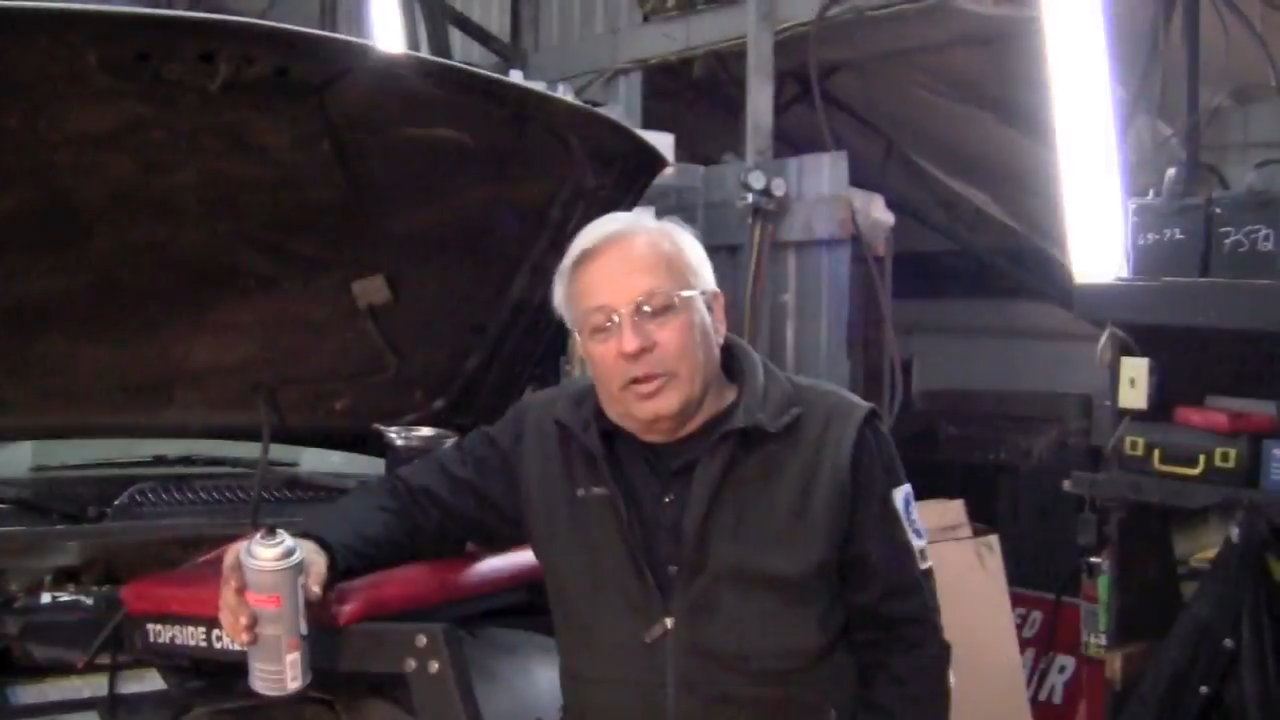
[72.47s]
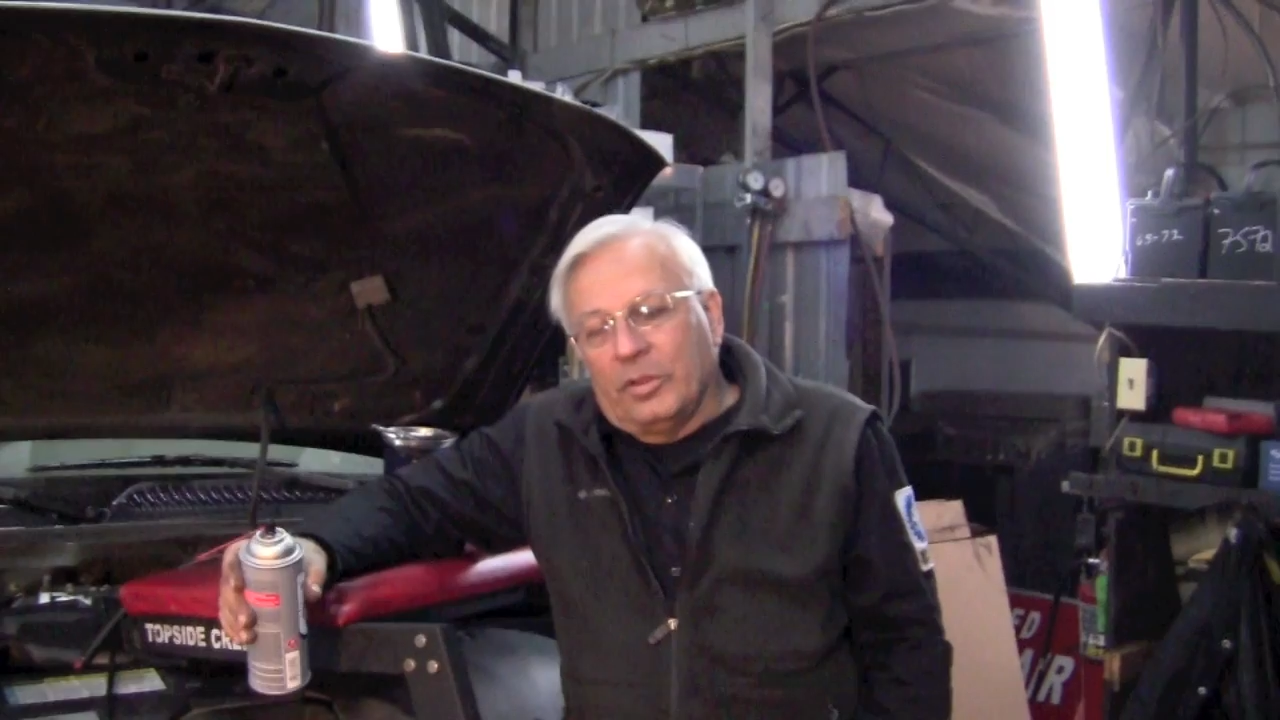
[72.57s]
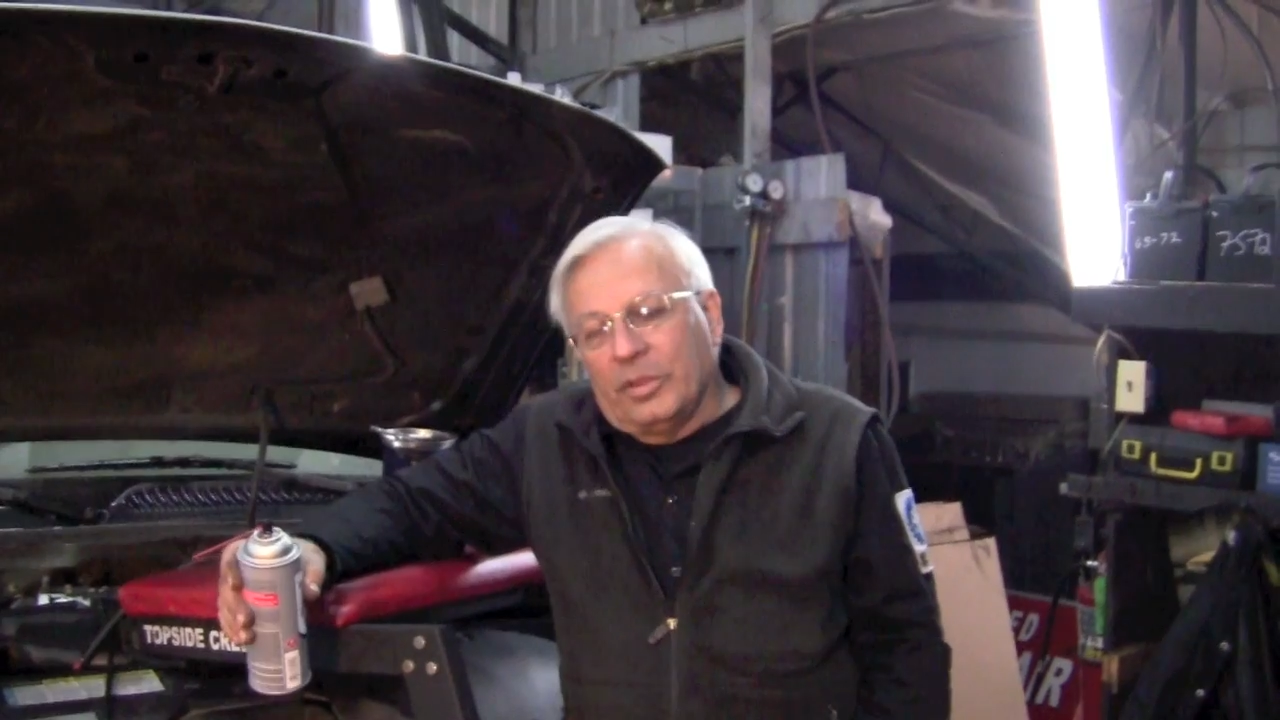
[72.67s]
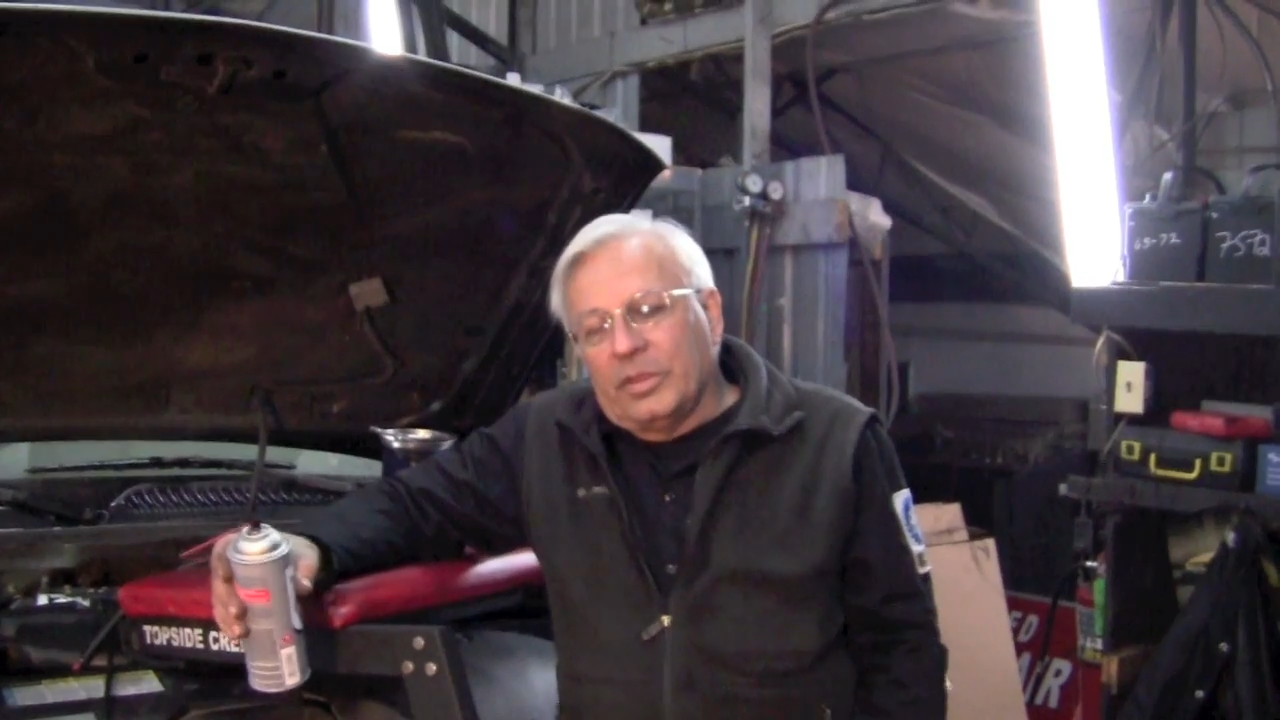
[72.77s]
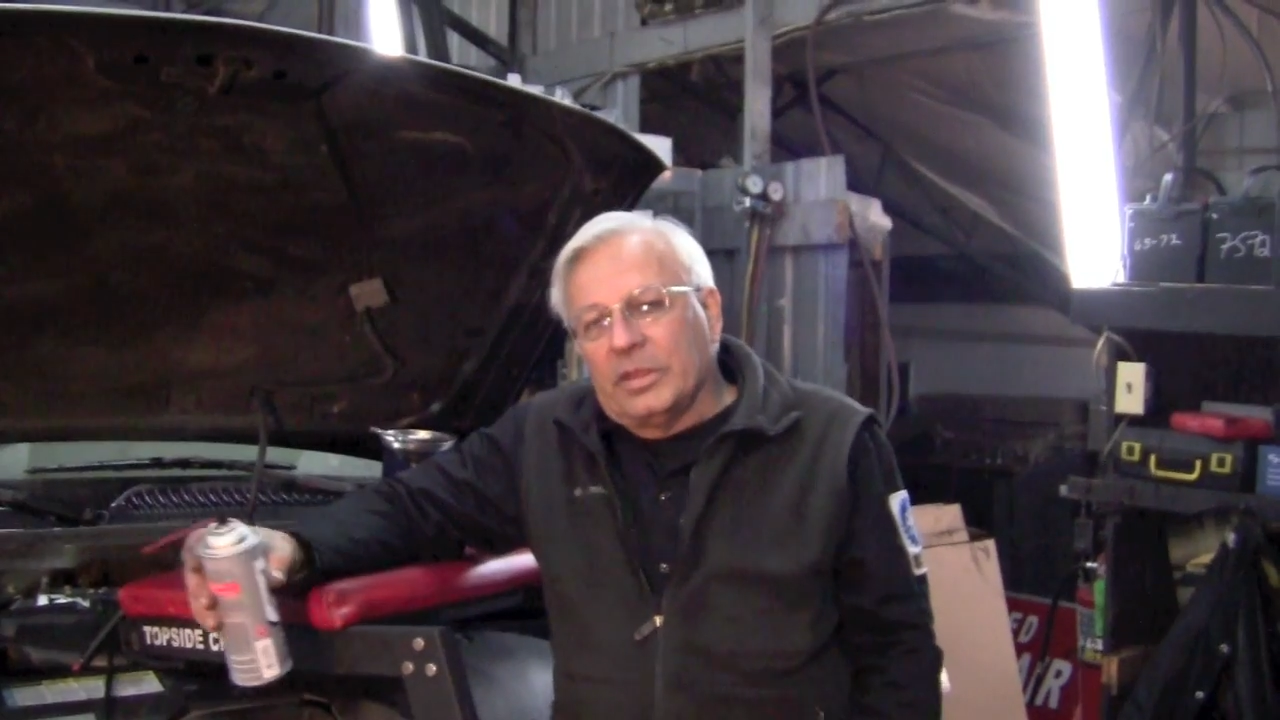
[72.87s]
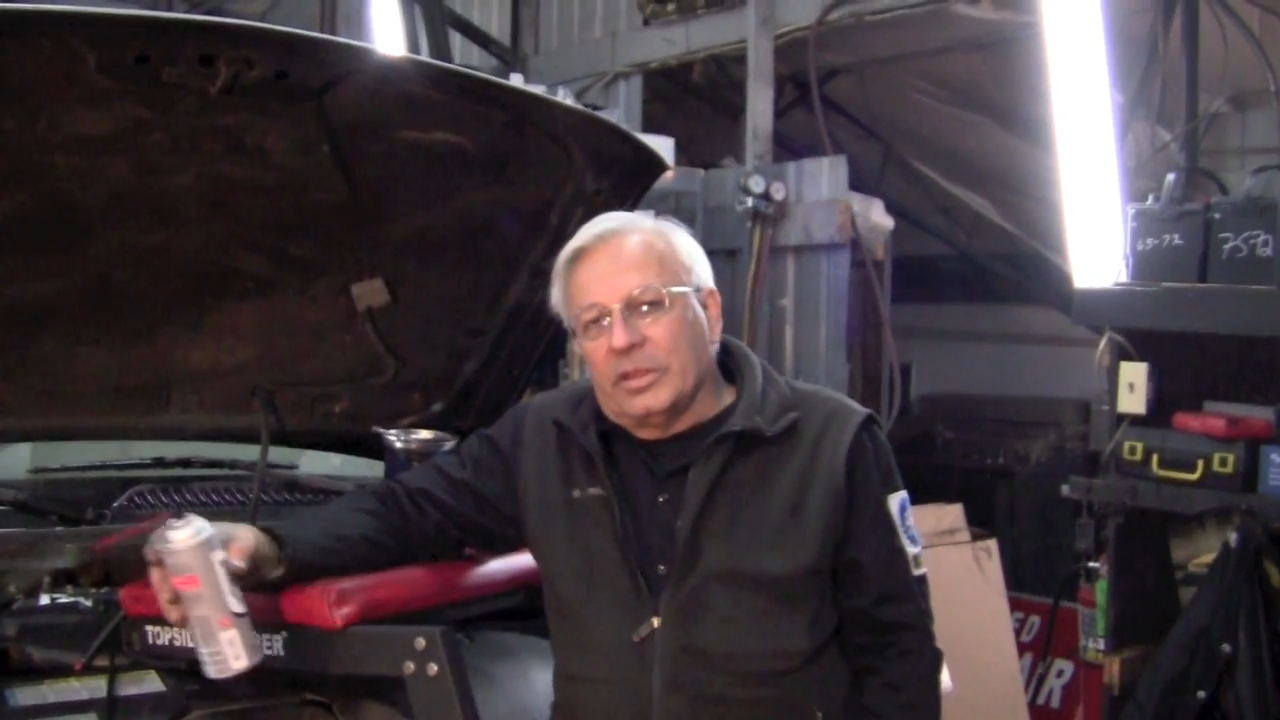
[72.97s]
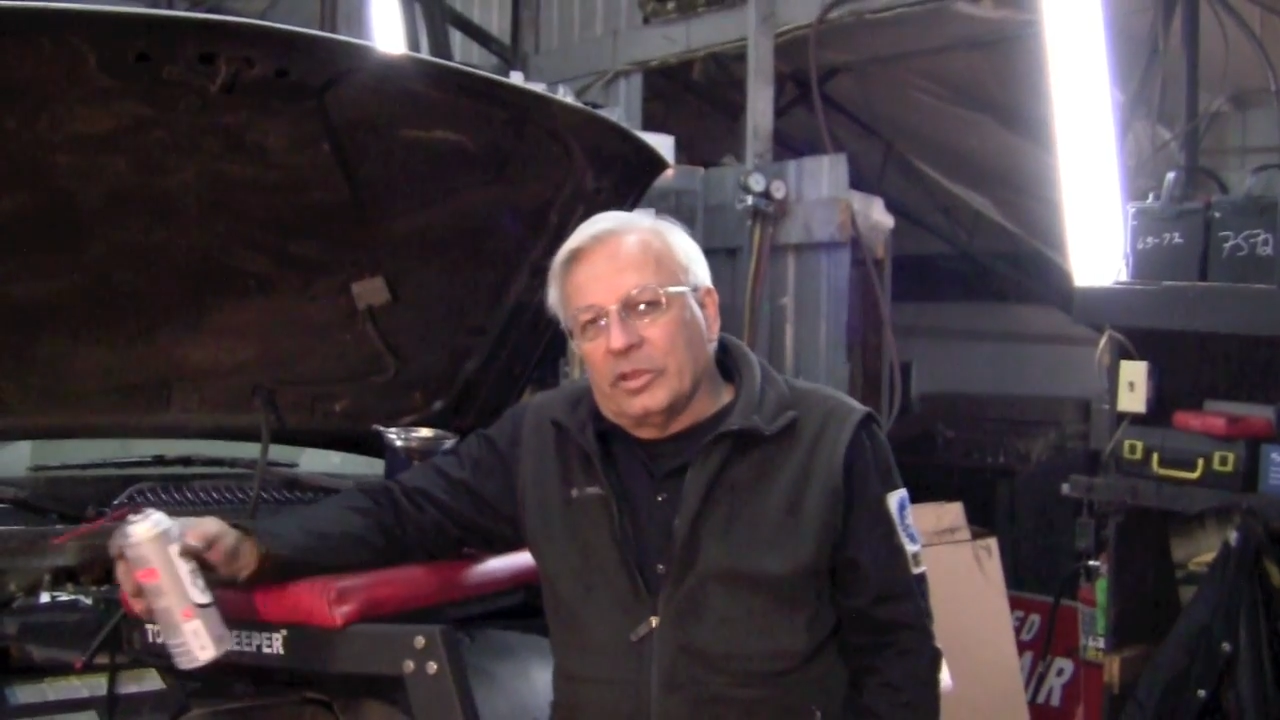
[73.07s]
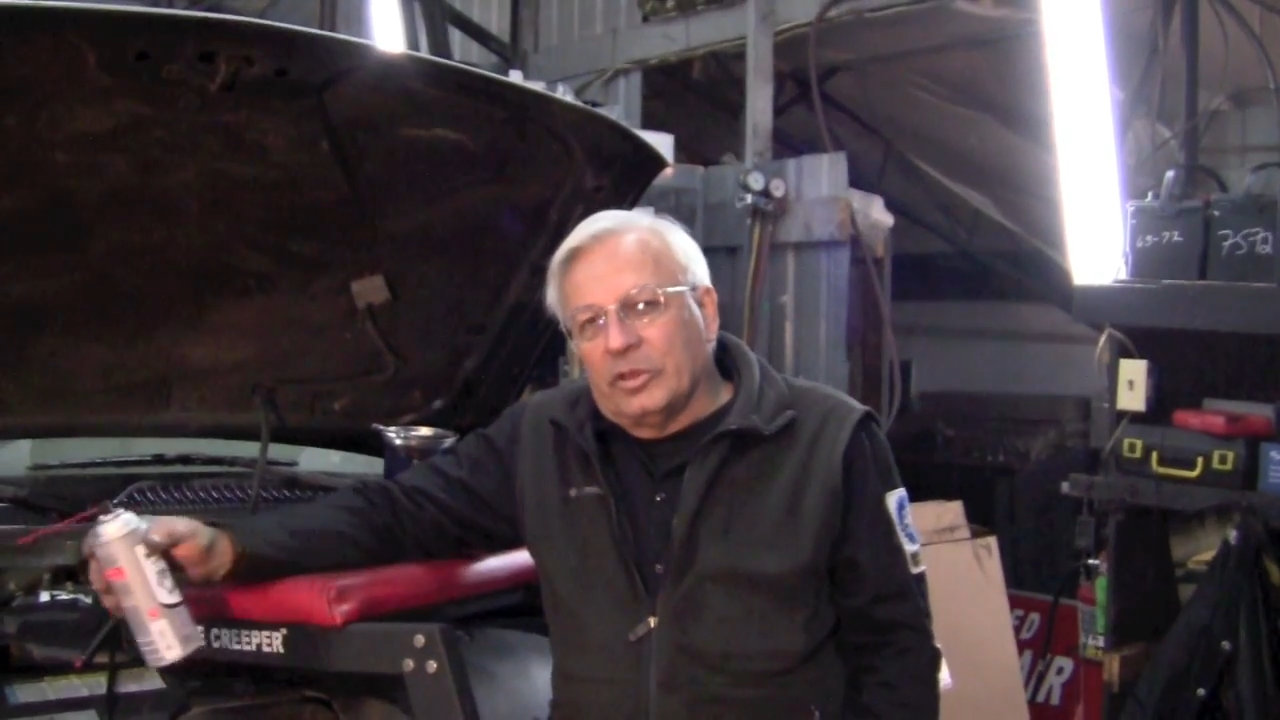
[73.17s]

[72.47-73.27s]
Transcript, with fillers: Another thing that